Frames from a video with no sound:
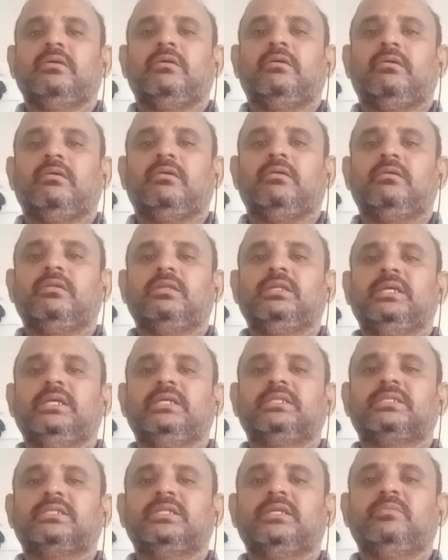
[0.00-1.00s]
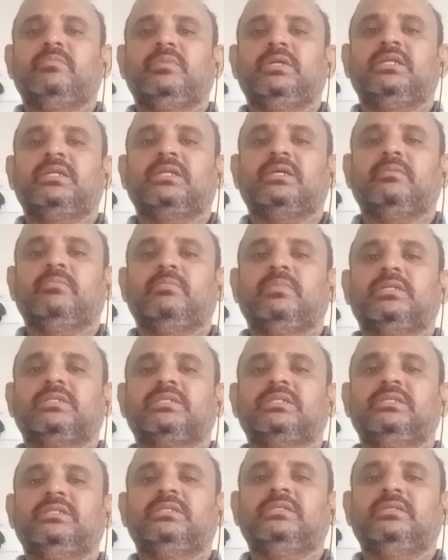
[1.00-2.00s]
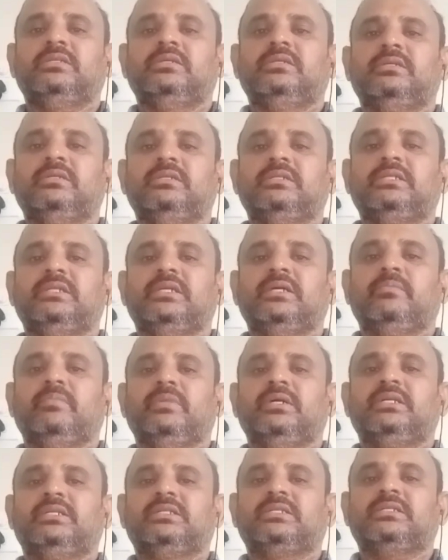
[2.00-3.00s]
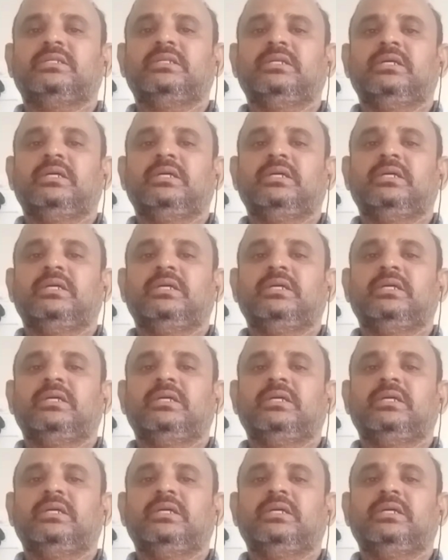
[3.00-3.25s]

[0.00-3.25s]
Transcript: all gas turbine combustion chambers